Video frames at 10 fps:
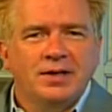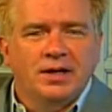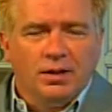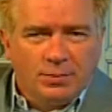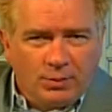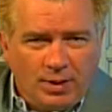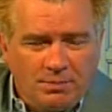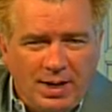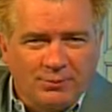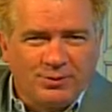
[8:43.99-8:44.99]
and I'll be right
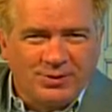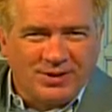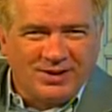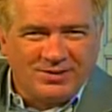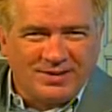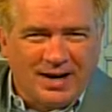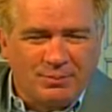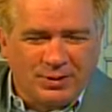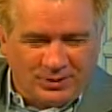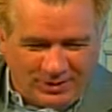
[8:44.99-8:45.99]
back with today's
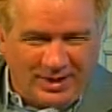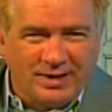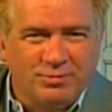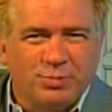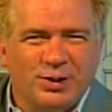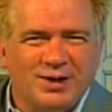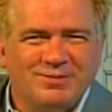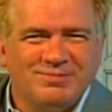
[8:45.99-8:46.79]
topic on Live Prayer.